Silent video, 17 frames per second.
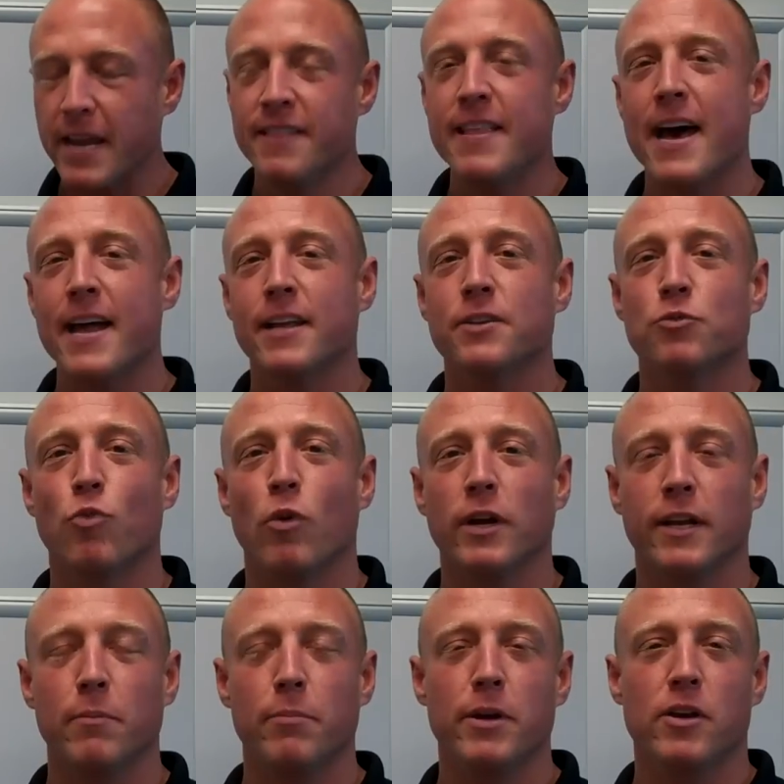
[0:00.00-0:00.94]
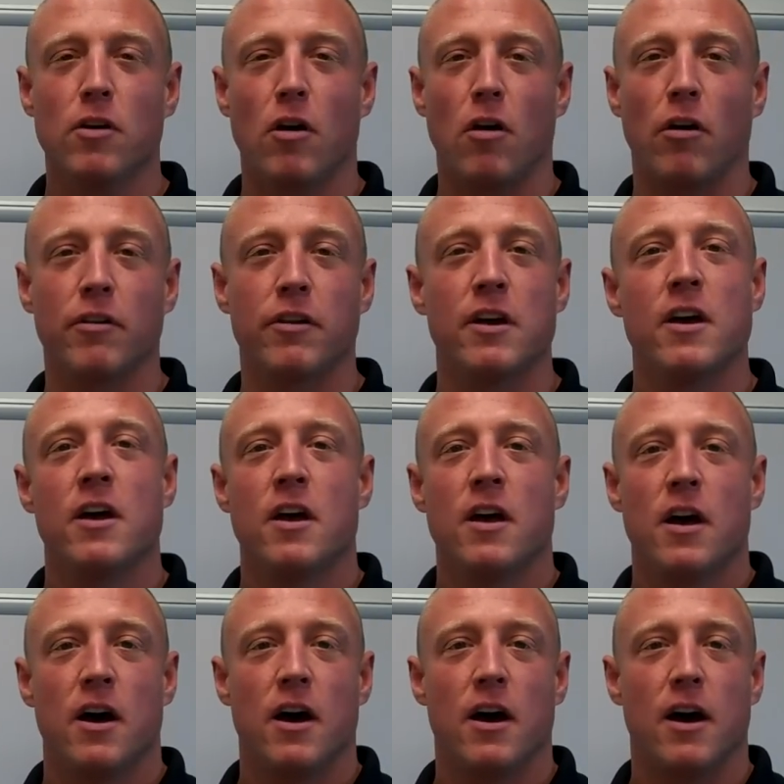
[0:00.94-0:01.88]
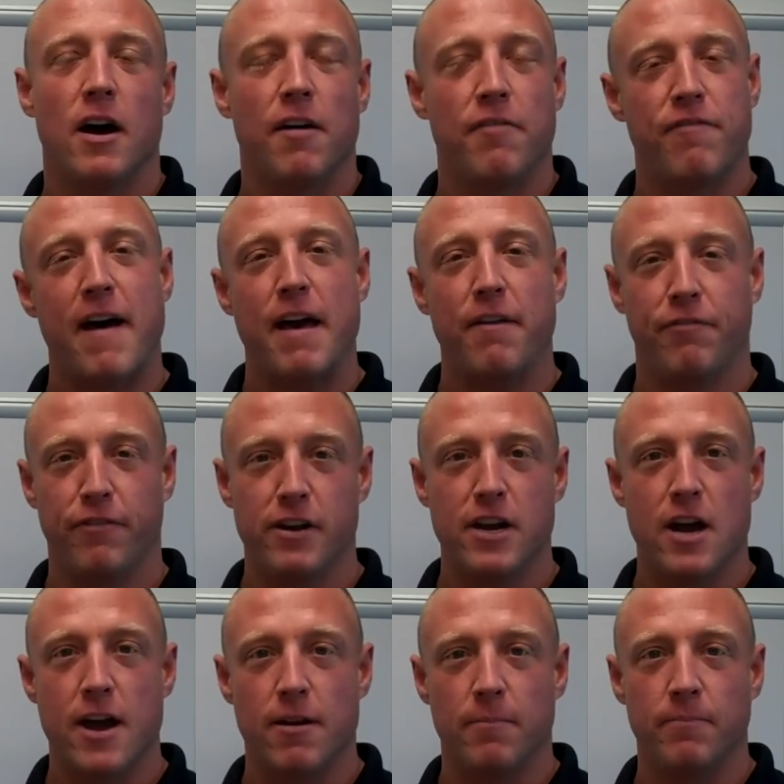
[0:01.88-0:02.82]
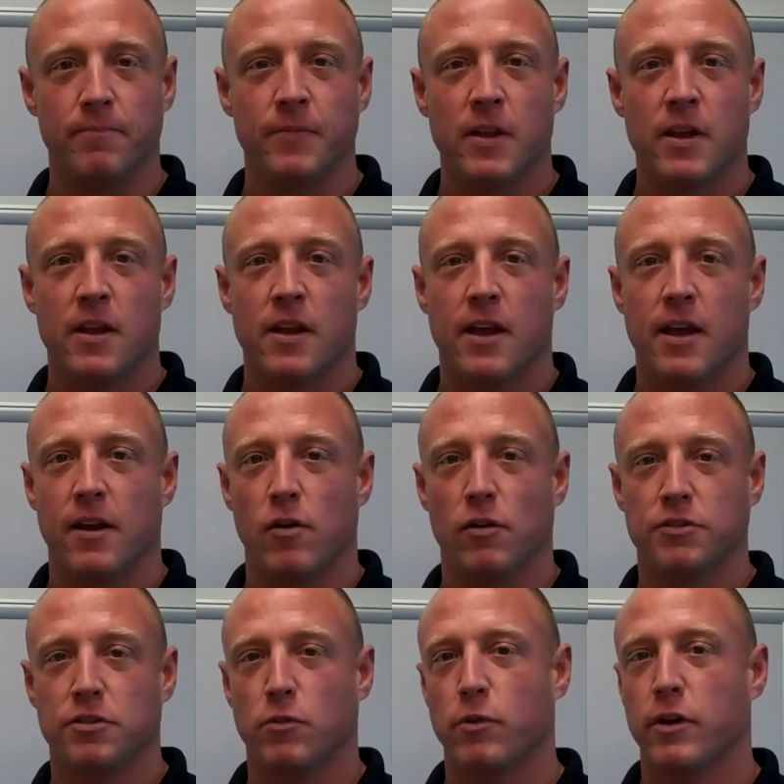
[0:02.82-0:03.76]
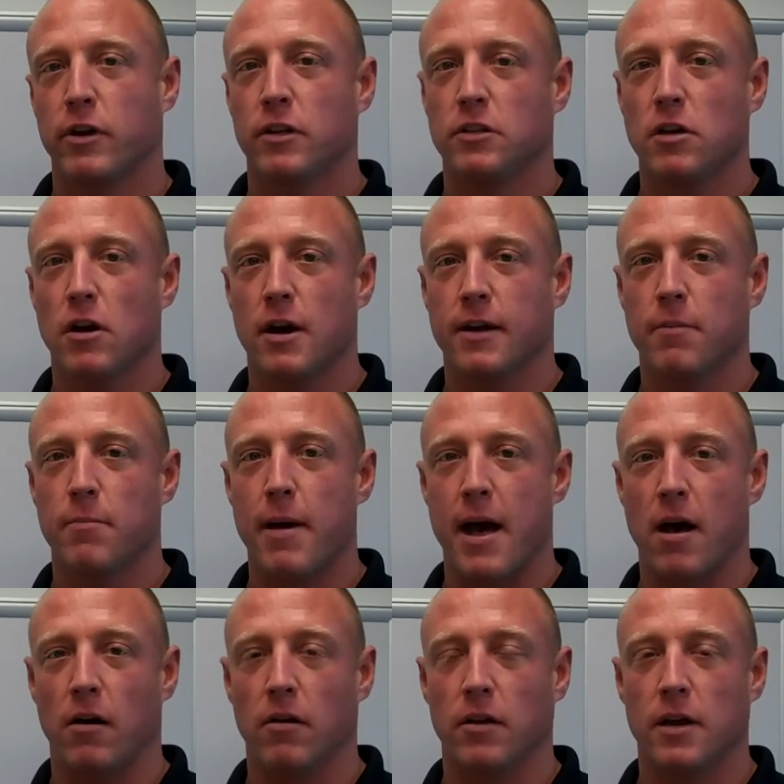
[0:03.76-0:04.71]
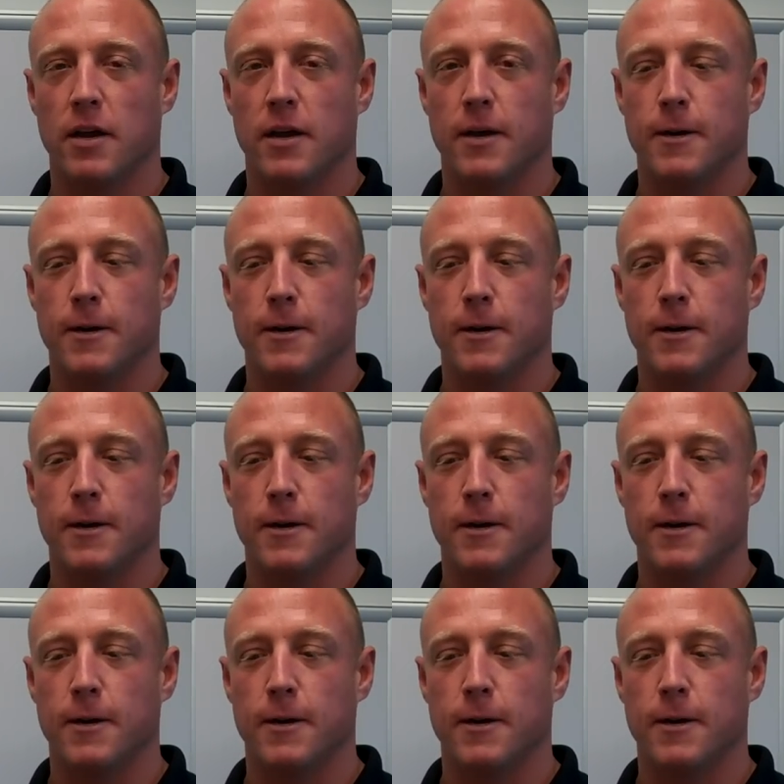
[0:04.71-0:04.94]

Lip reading: and that is what can be called a fat-free item, and also we're going to talk about